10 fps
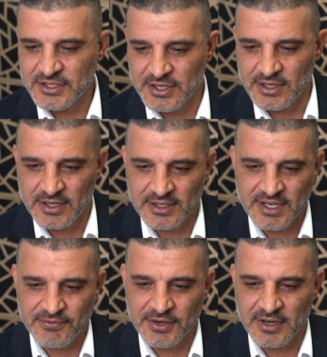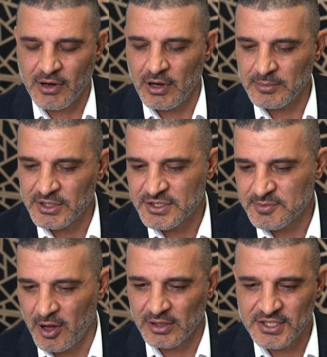to different economists,
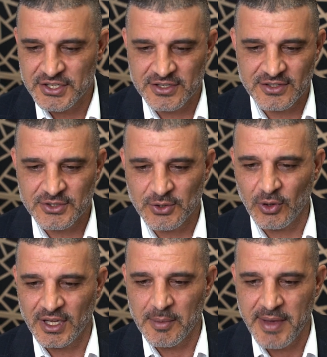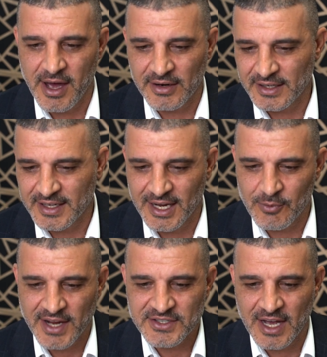politicians talking about, okay,
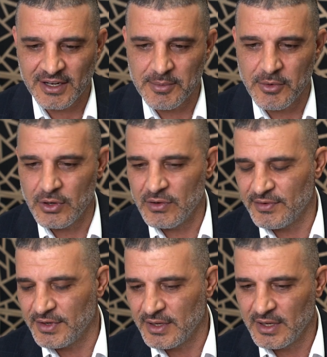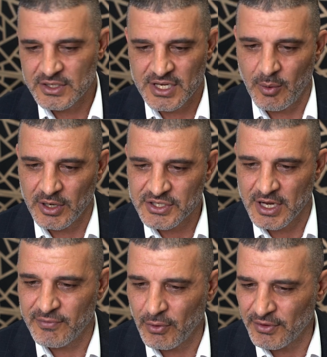rates aren't going to move and so on and so
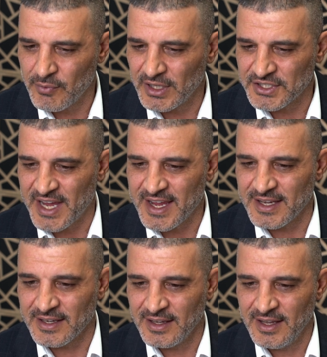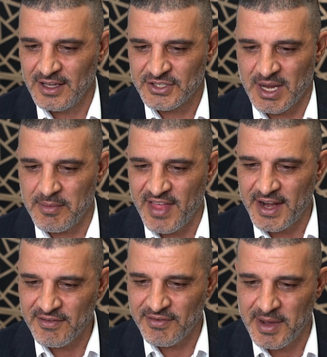forth, and really taking some of that
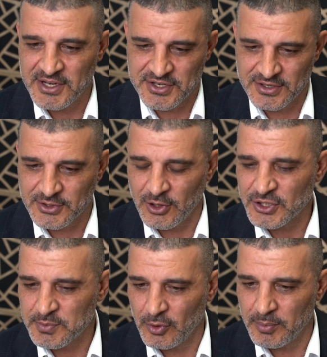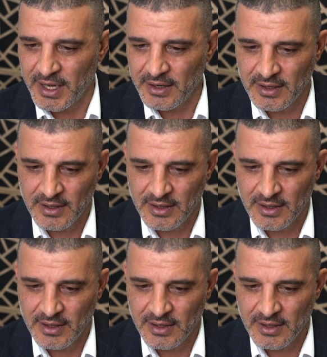information as gospel. But